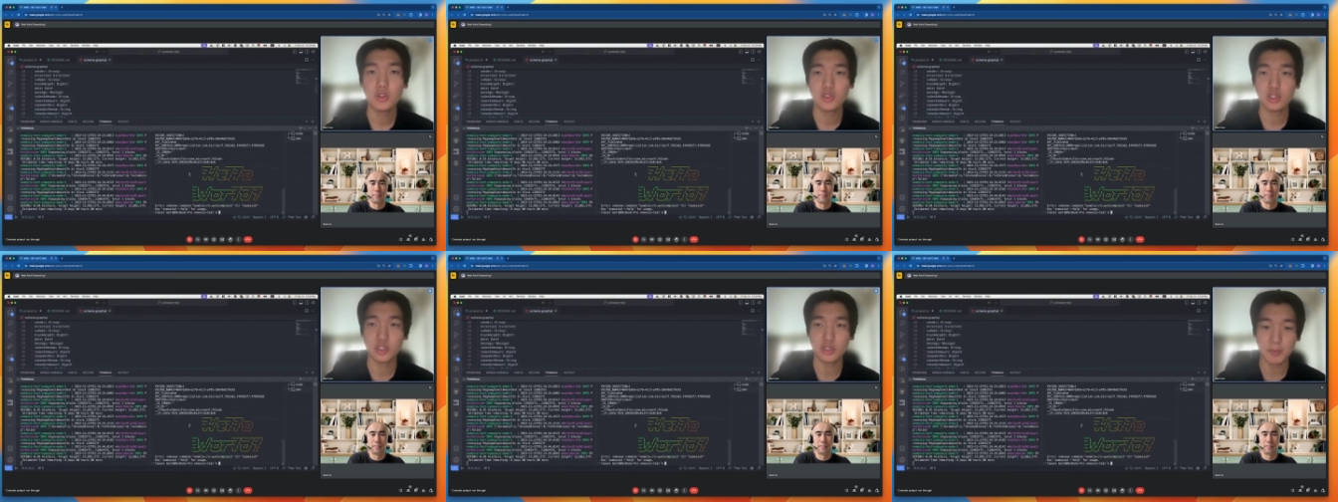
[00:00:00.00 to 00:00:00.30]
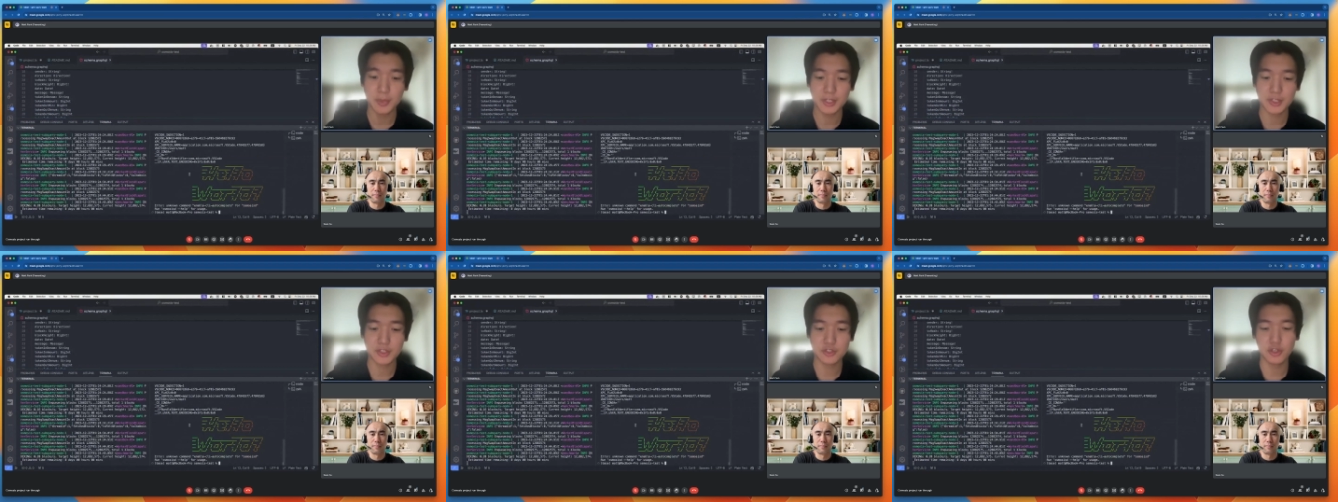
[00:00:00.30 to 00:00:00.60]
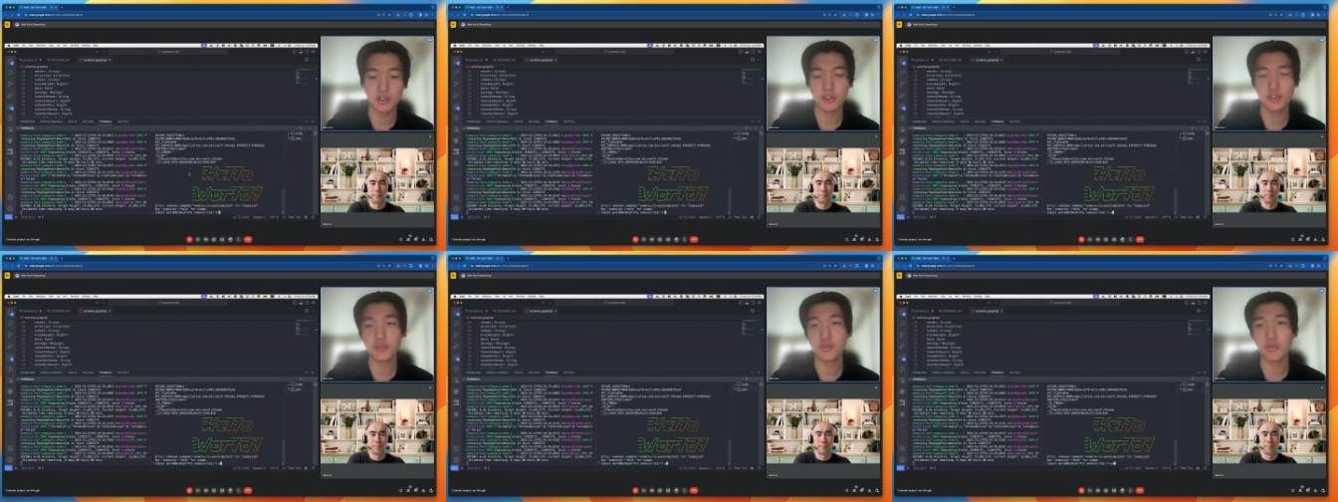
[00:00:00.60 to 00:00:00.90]
just make
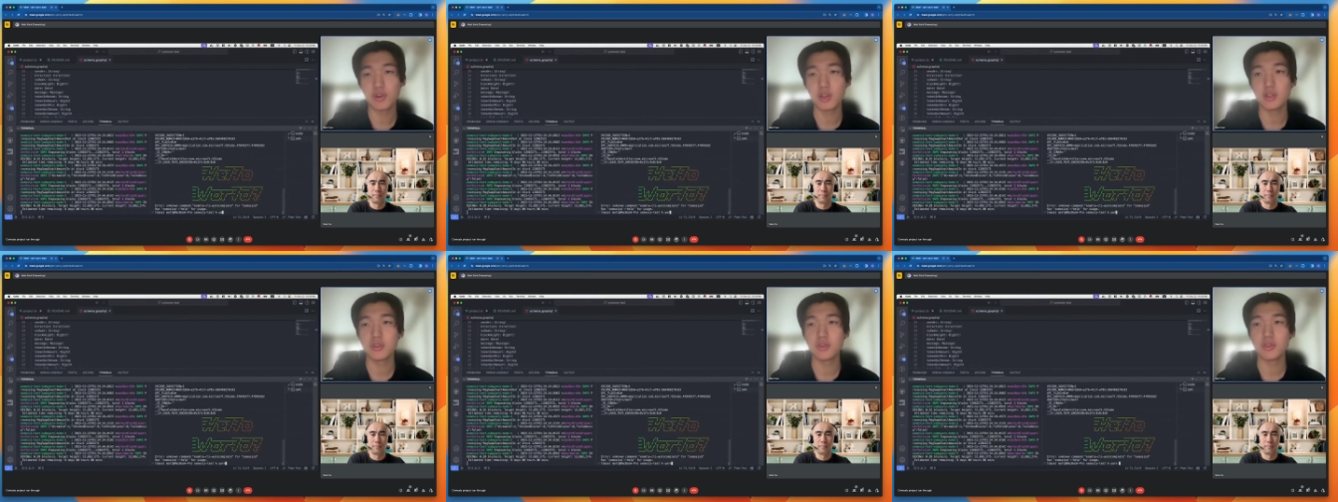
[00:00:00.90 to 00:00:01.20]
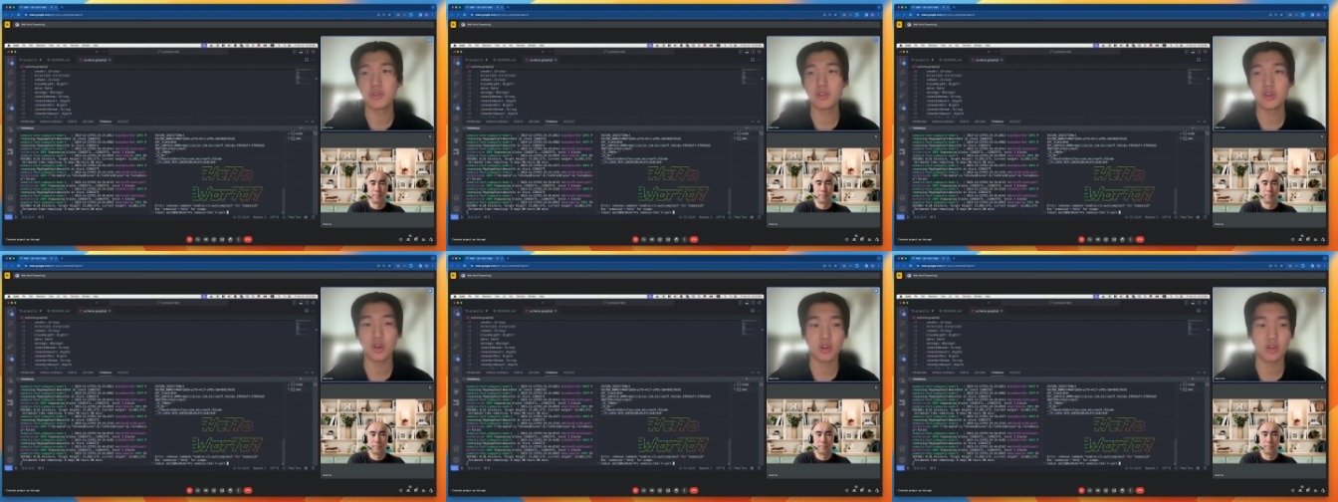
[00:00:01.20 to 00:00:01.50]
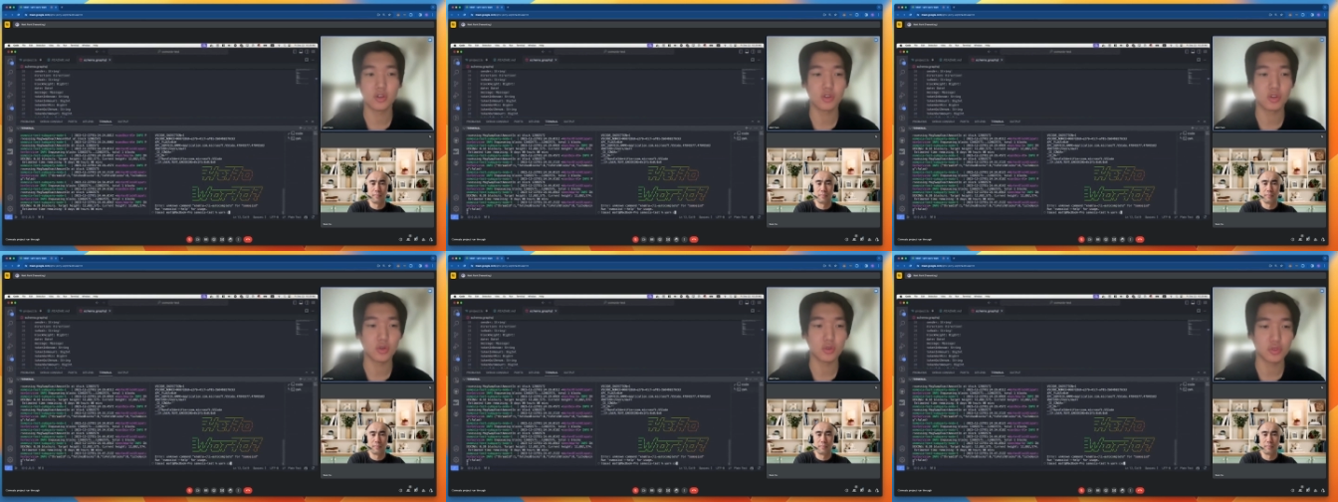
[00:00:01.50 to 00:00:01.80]
sure you run
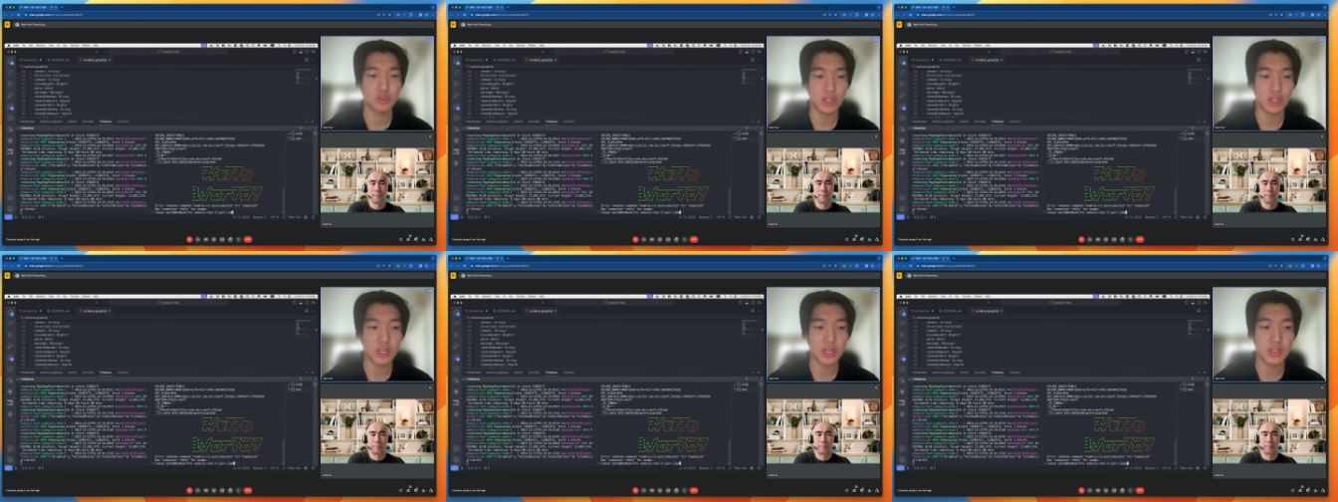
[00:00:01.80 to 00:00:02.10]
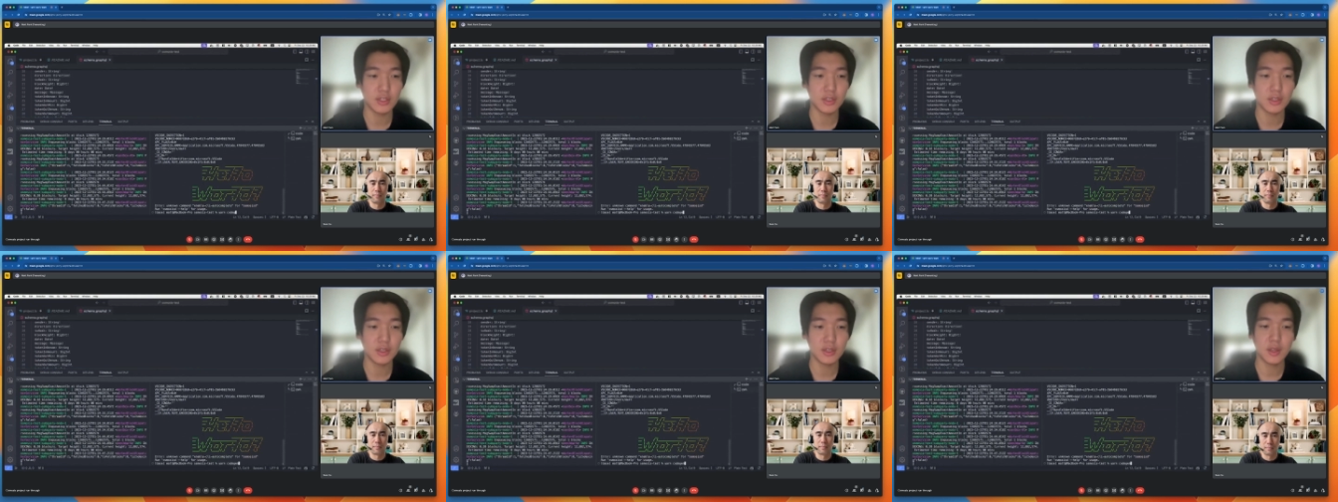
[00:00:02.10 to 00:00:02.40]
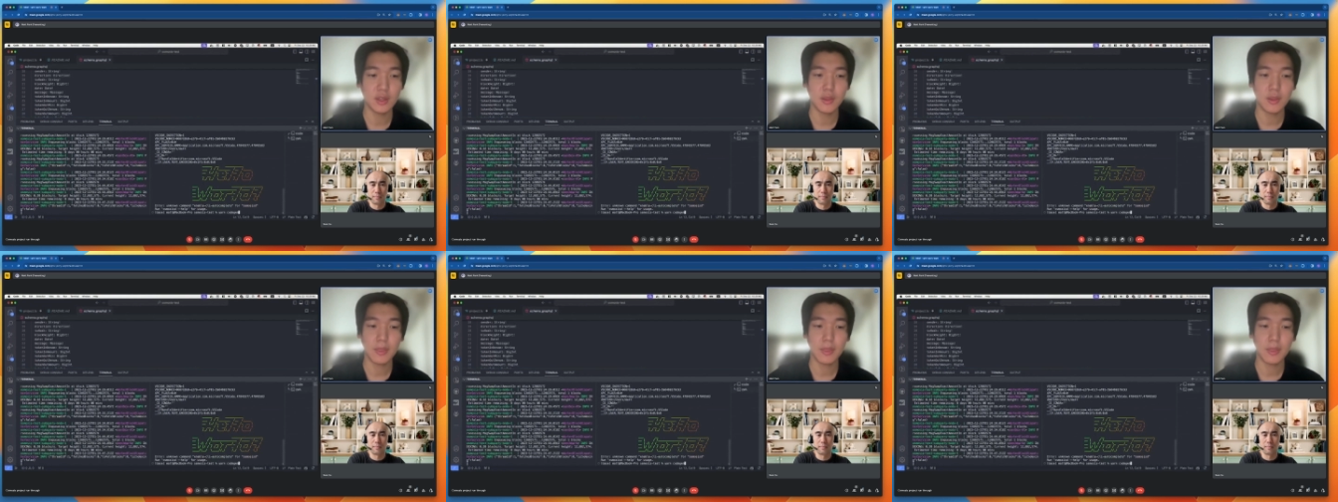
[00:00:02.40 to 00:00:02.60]
yarn code gen